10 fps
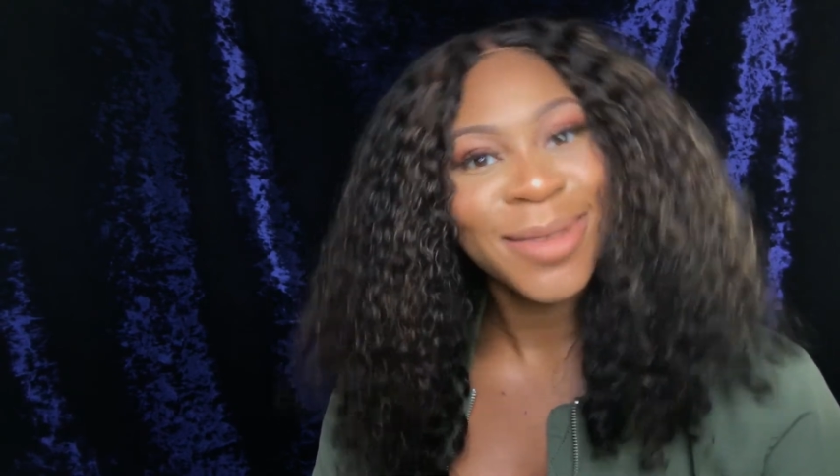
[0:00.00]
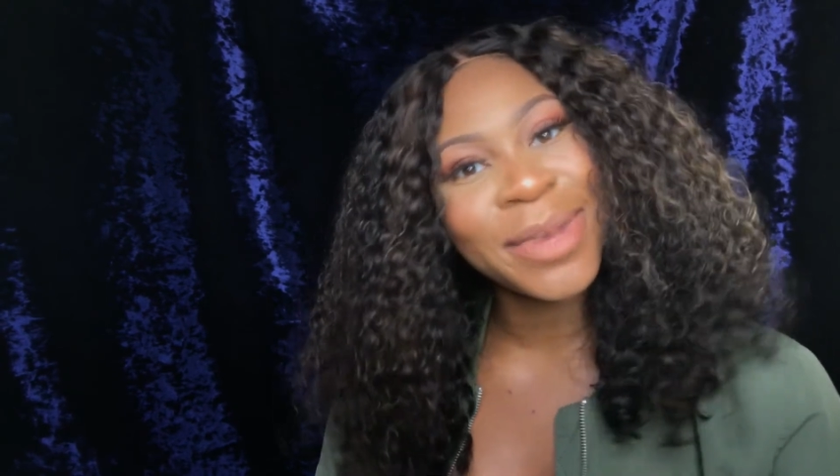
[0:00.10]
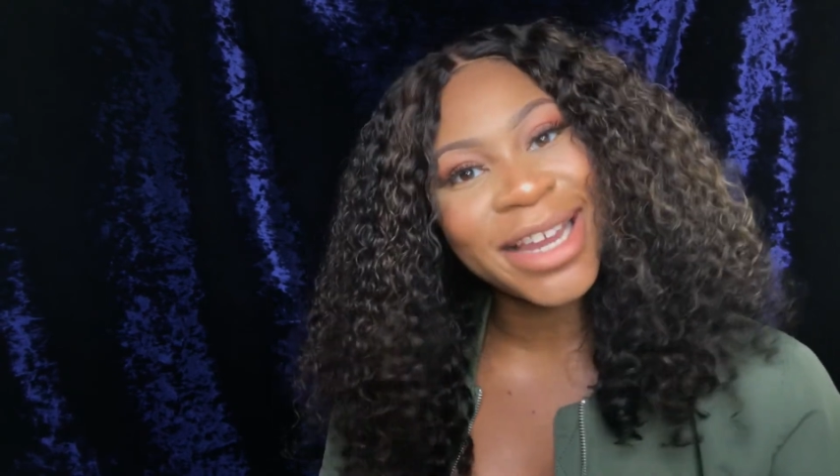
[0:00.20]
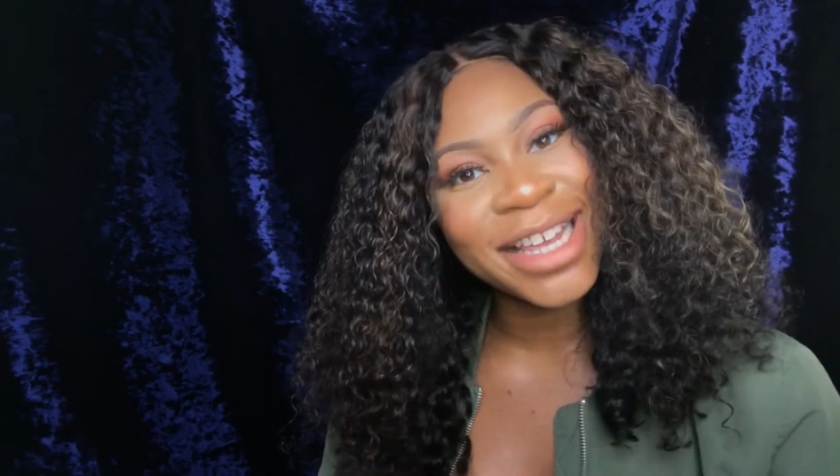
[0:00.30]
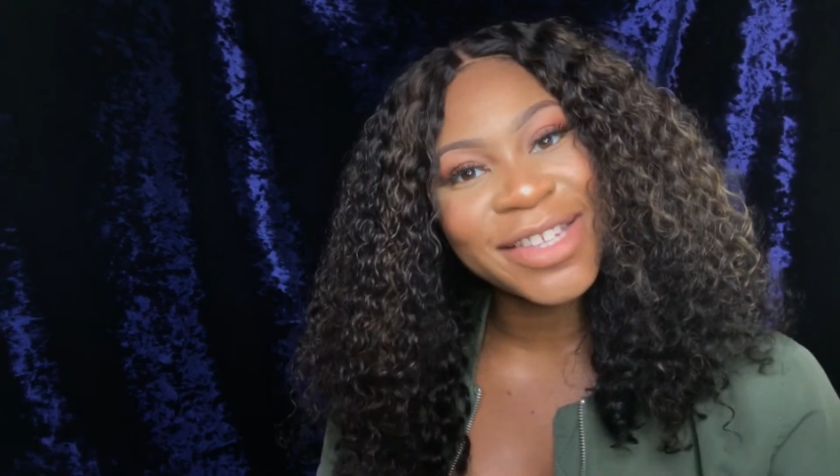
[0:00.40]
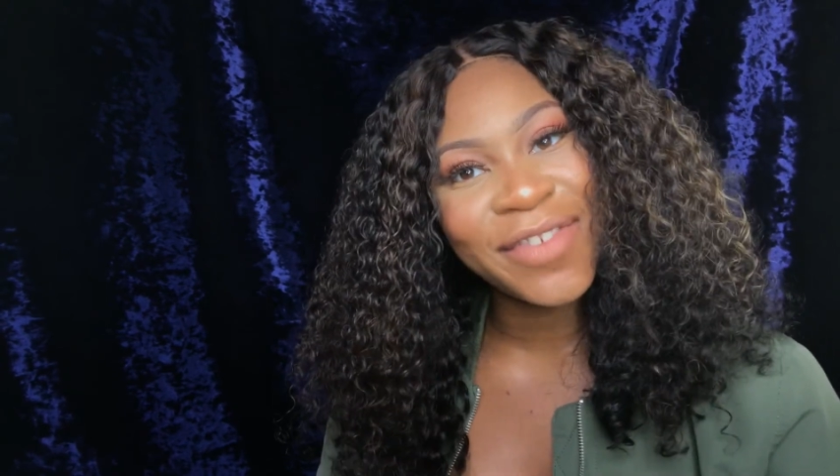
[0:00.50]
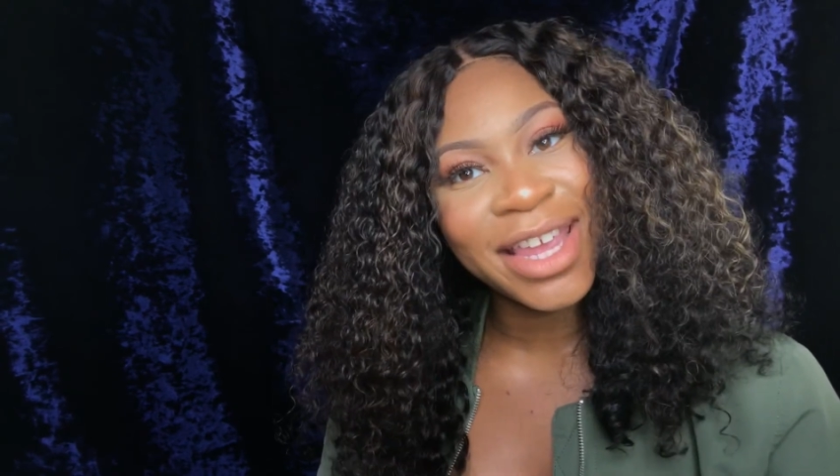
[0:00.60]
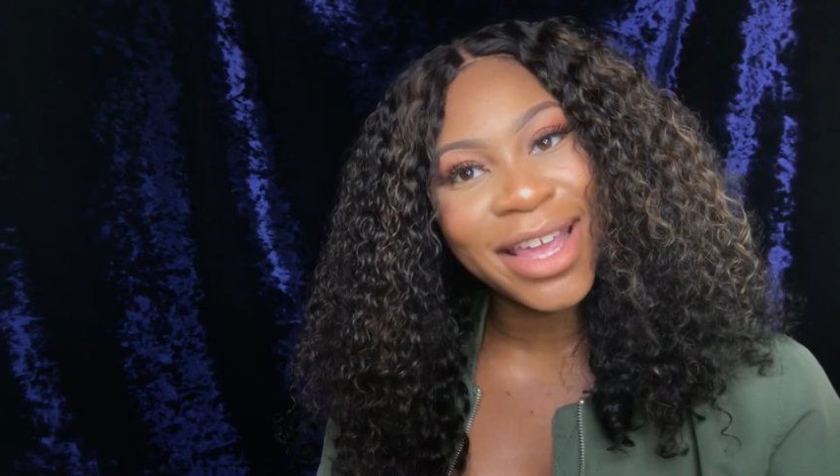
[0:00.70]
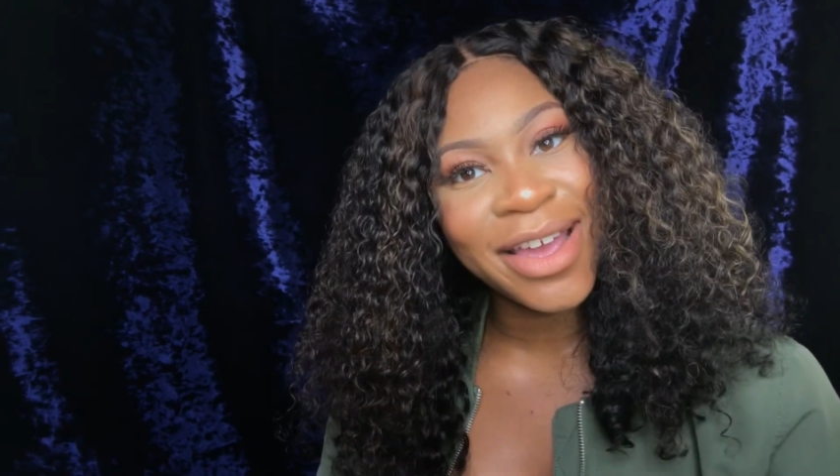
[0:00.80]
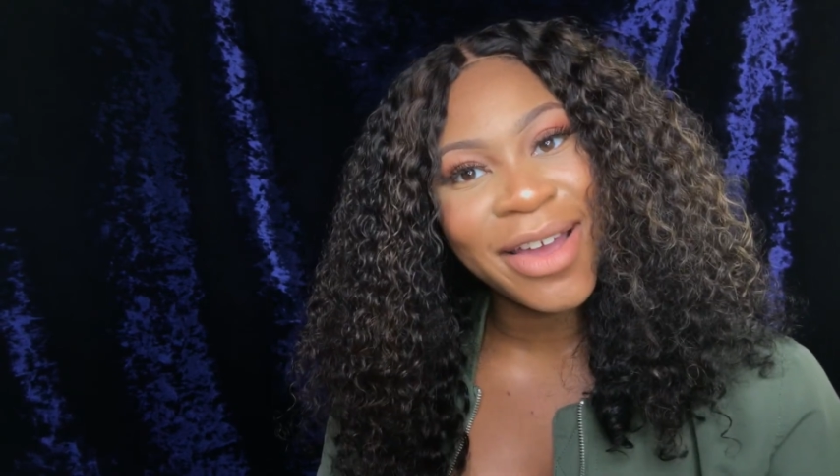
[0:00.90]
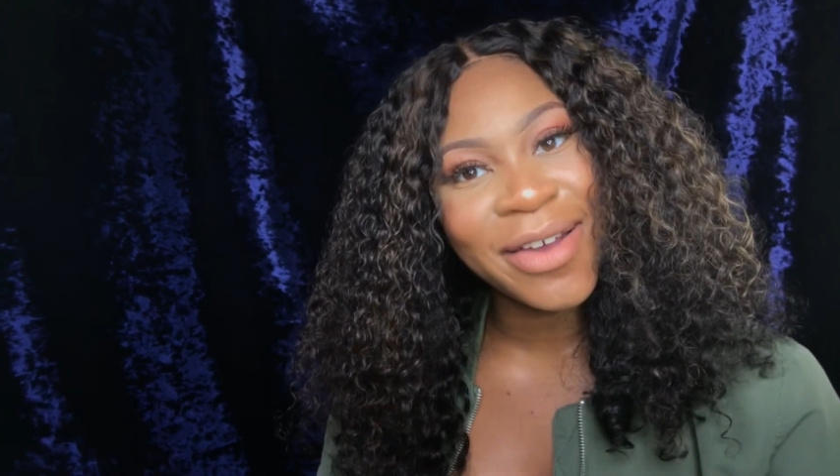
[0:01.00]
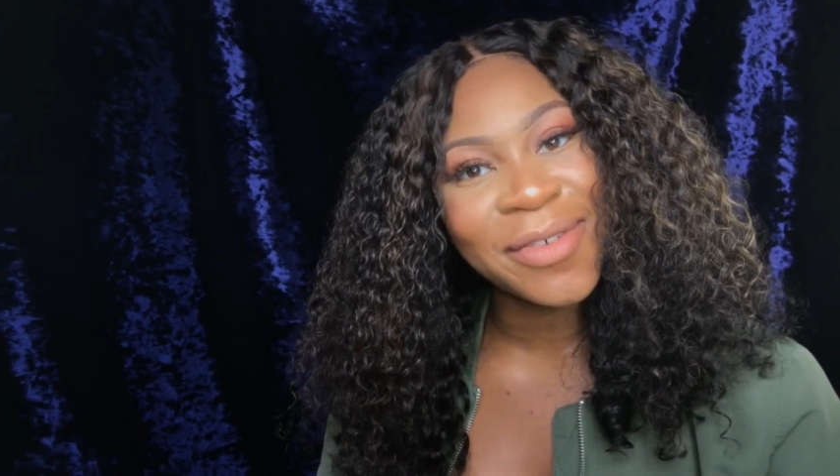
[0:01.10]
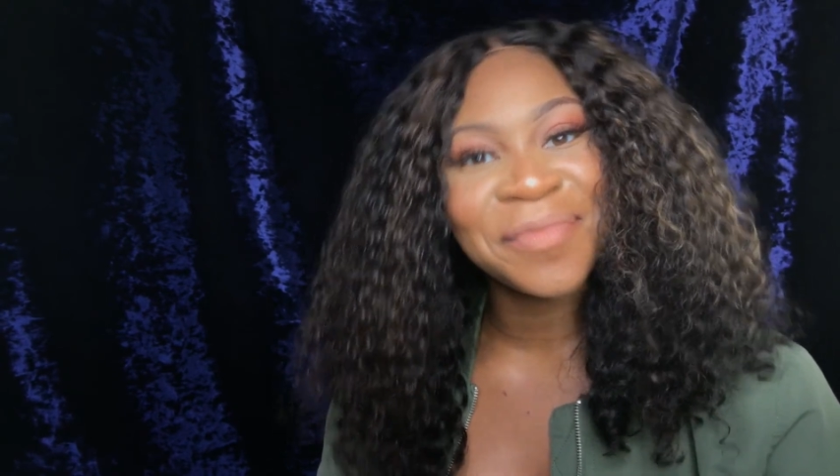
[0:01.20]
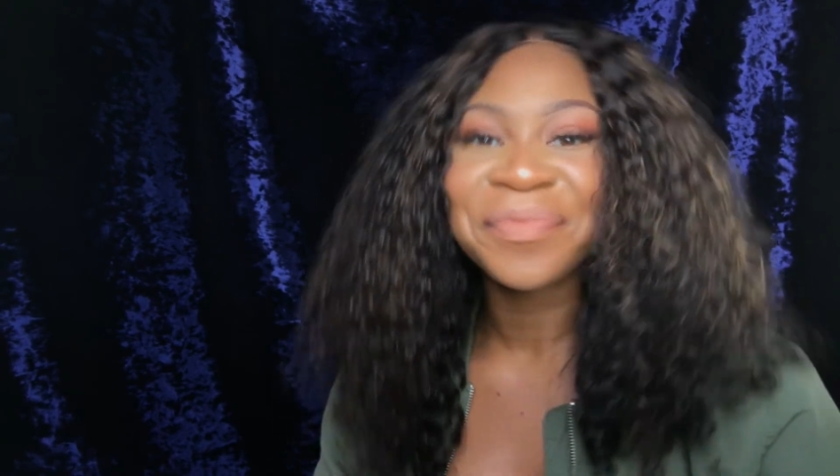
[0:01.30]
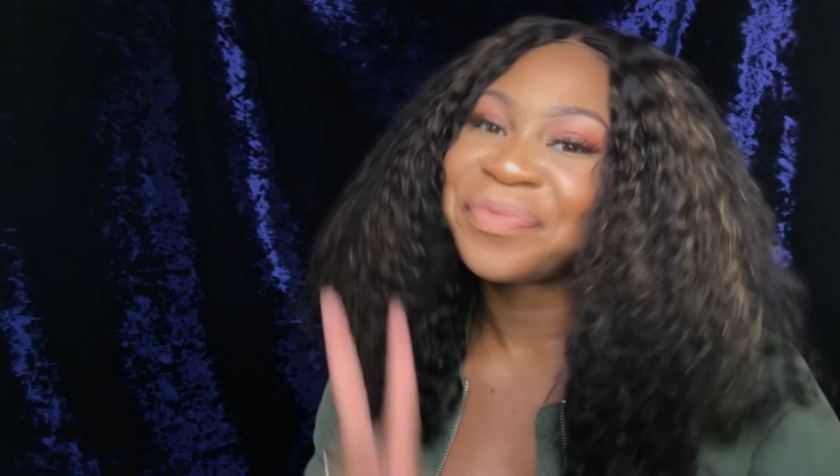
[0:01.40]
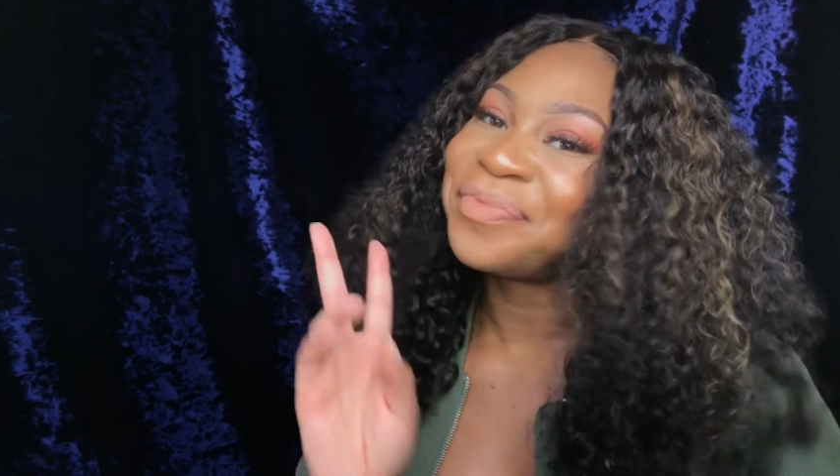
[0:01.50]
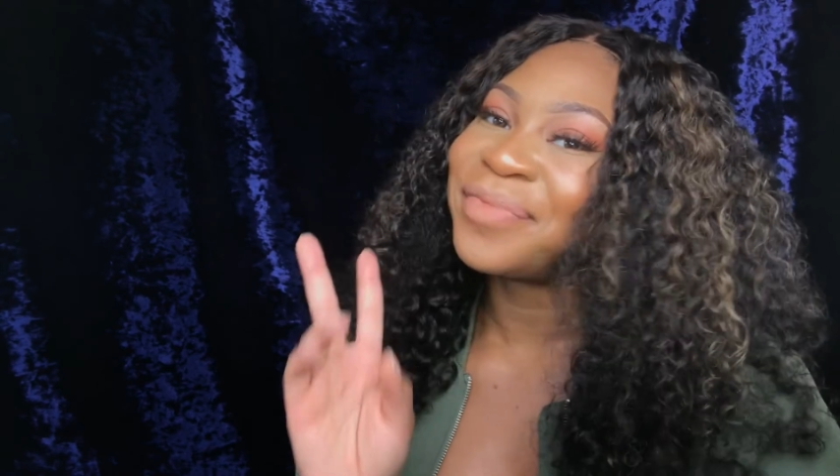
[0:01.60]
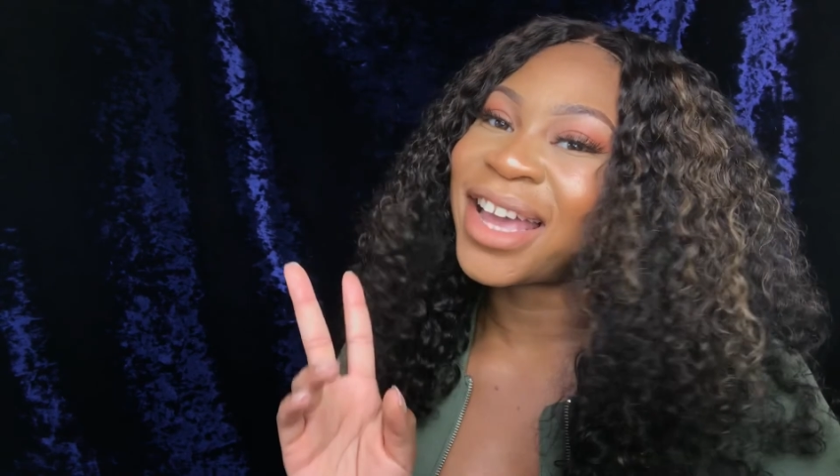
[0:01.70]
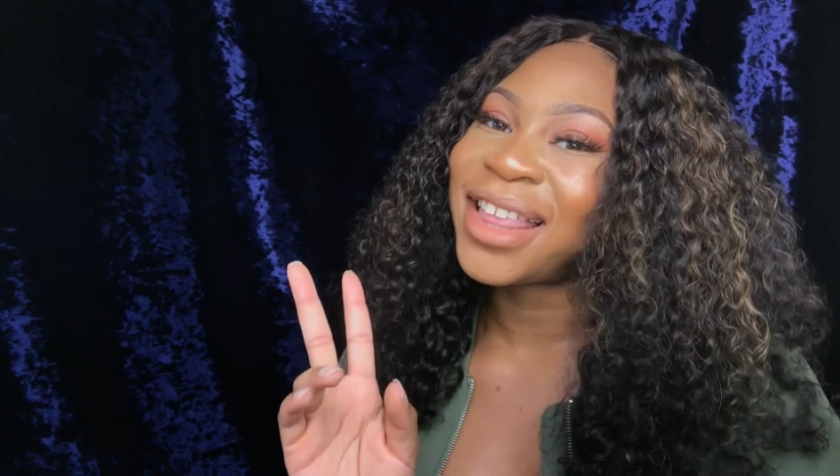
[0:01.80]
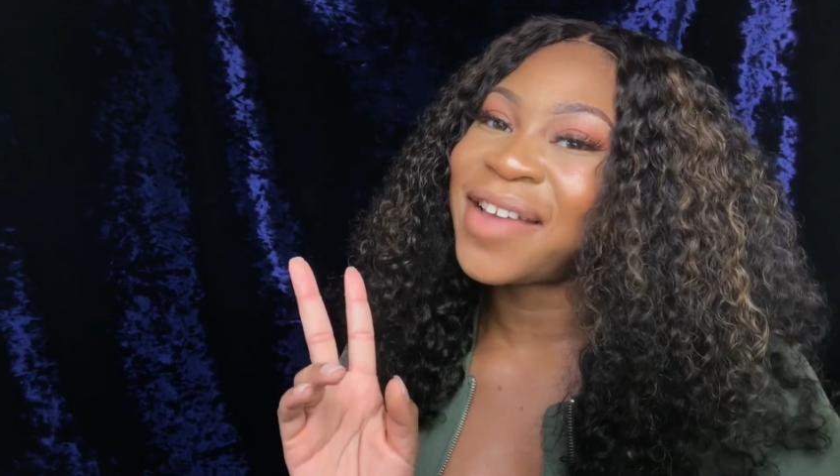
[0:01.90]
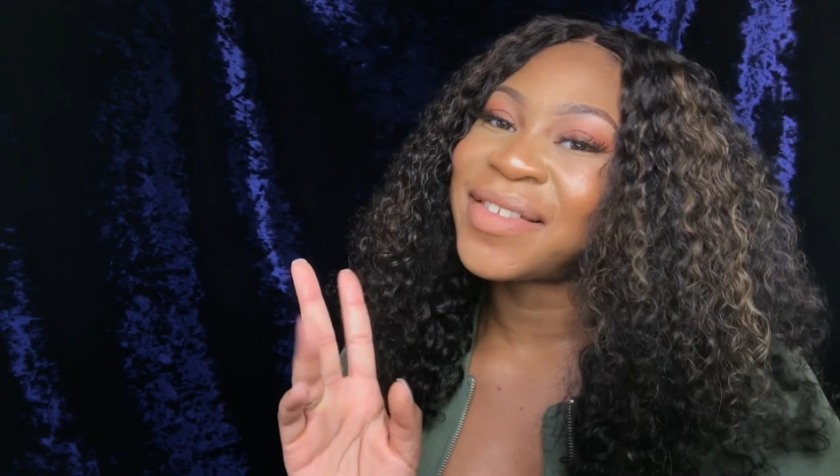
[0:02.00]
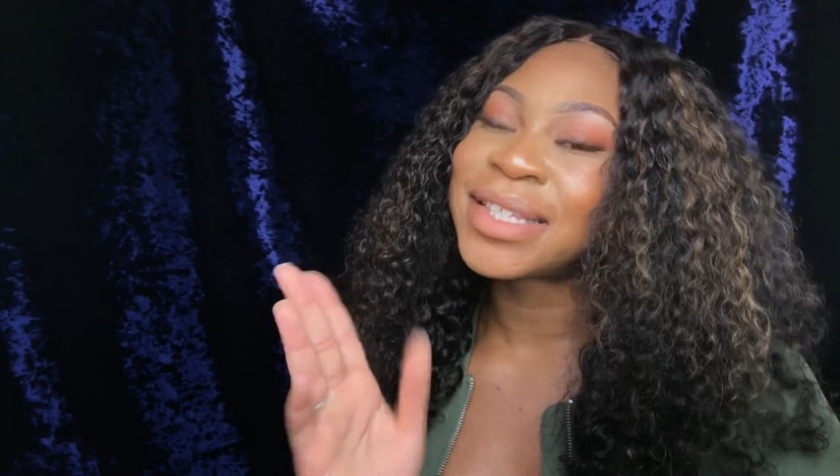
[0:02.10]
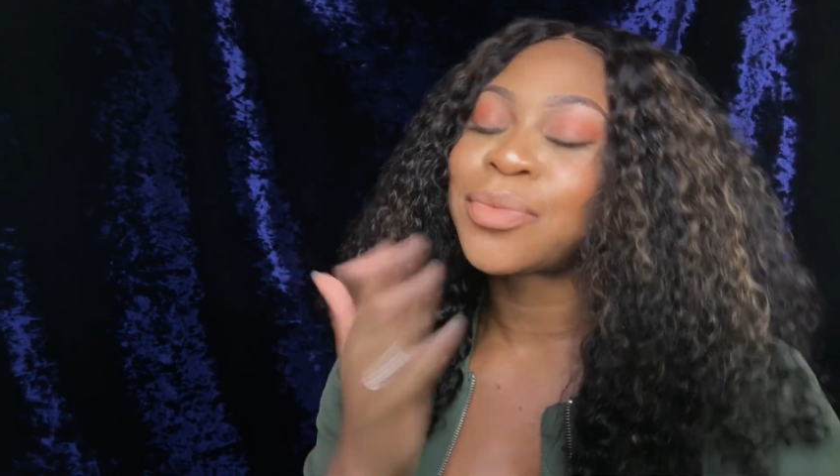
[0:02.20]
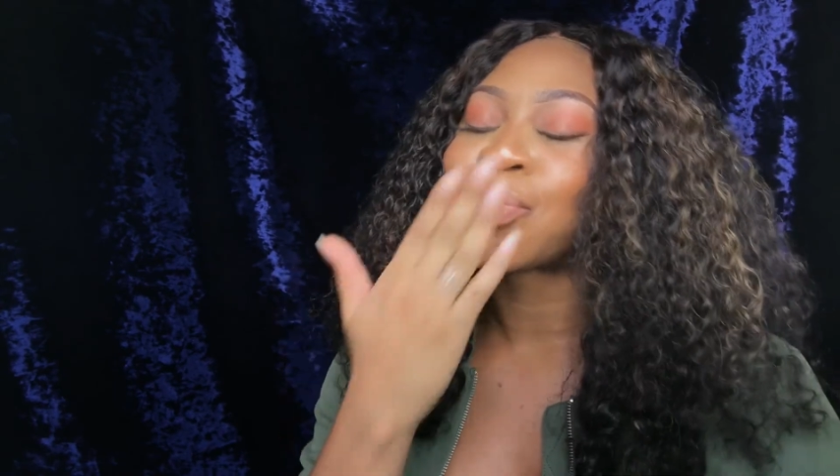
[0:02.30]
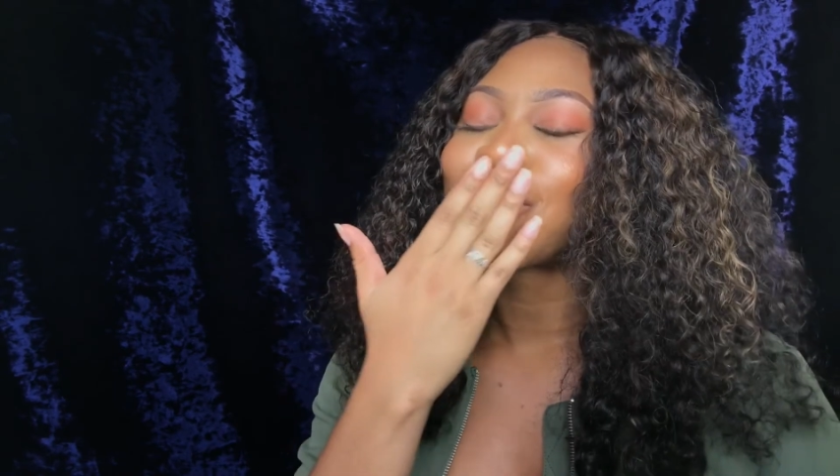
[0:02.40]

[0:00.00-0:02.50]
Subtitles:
in my next video. Bye, loves.